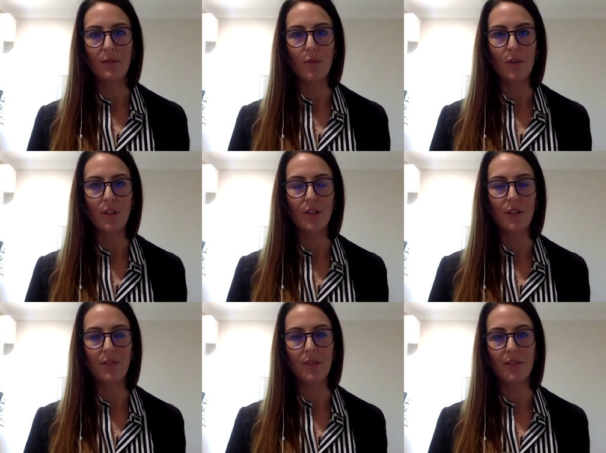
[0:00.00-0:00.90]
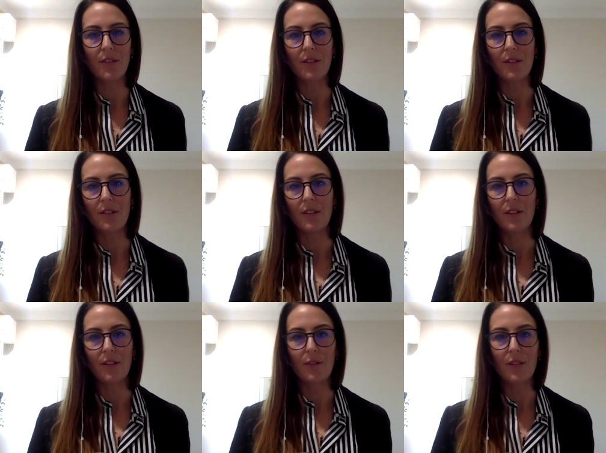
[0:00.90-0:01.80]
washed over and you
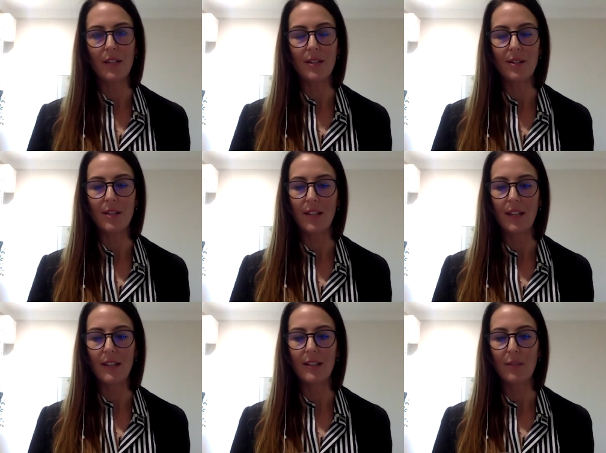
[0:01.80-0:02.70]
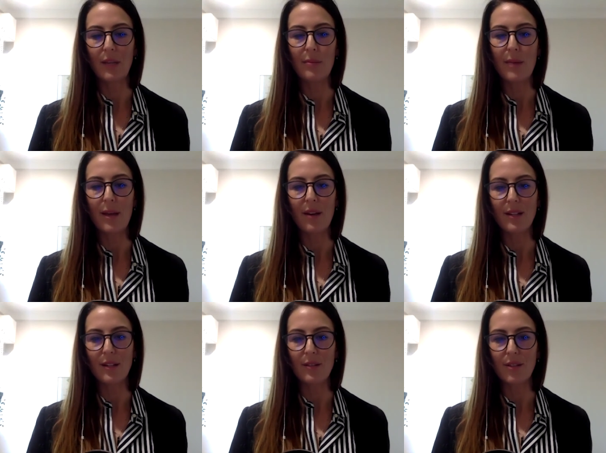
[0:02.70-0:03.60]
know all these sorts of things and we compare
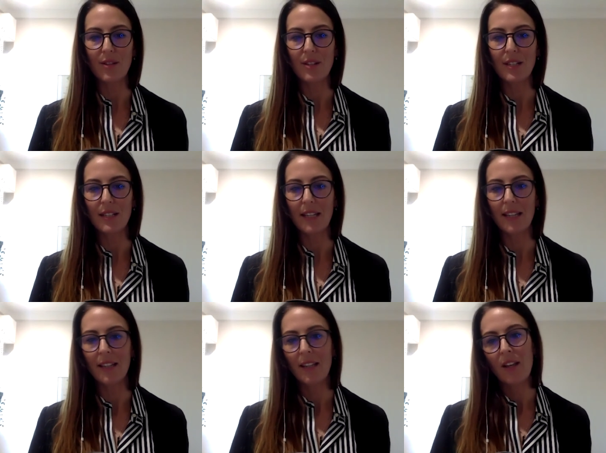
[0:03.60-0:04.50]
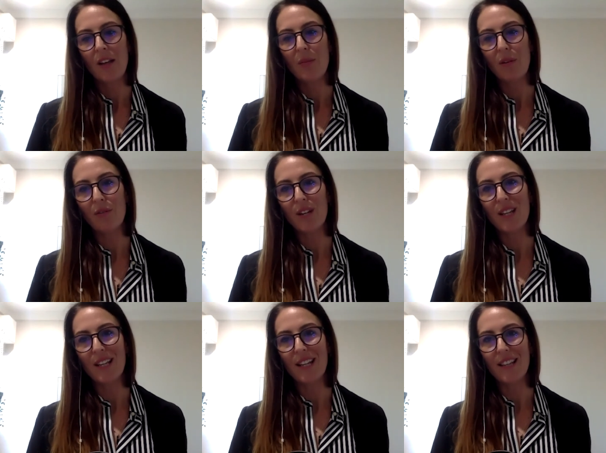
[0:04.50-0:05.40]
ourselves constantly but
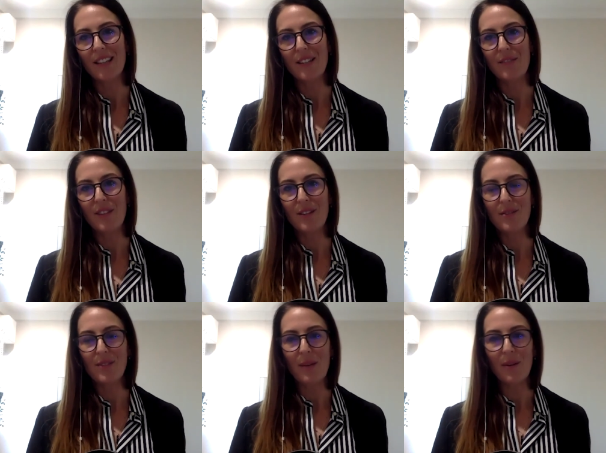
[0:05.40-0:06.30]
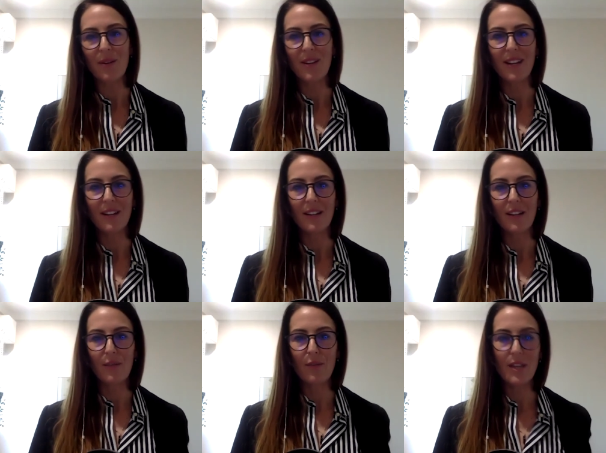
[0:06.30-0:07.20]
really like this vehicle that we're in
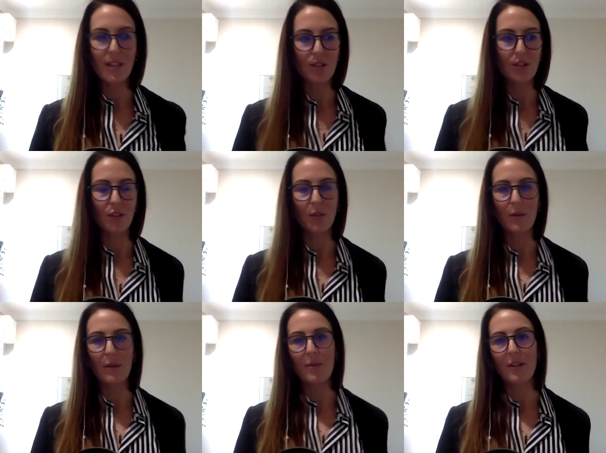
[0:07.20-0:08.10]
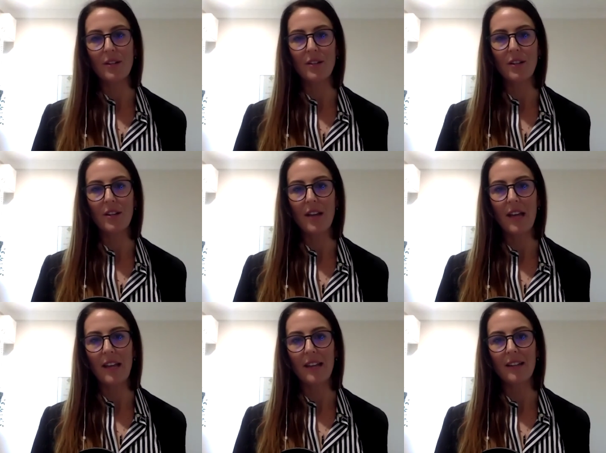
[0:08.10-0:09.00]
if we can do what we want to do
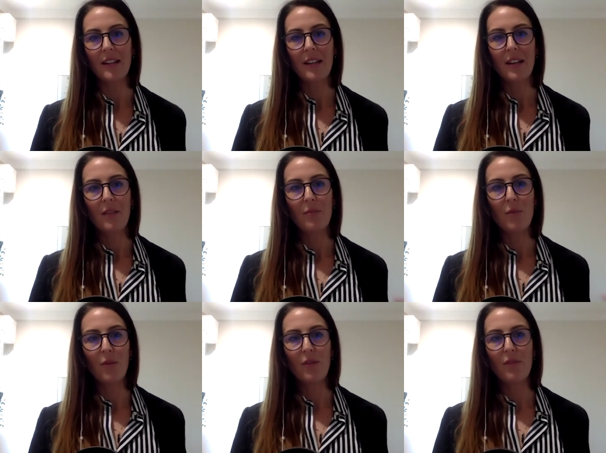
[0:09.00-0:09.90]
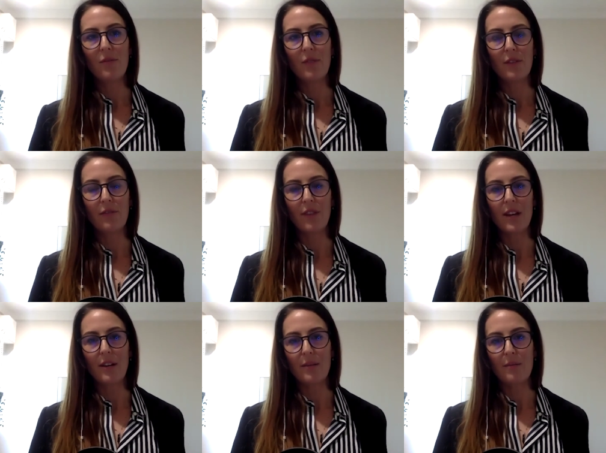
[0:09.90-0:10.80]
and move with
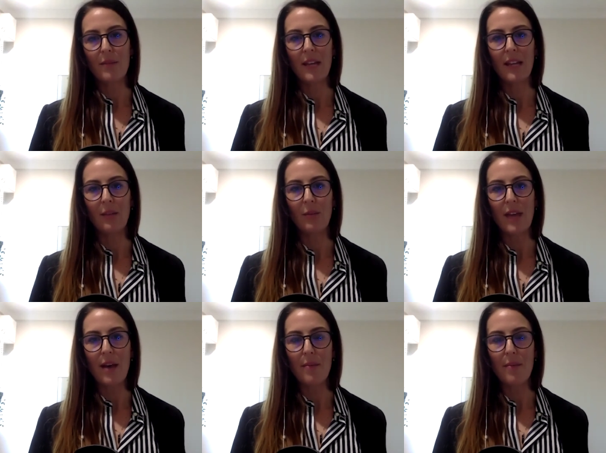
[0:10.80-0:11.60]
freedom and without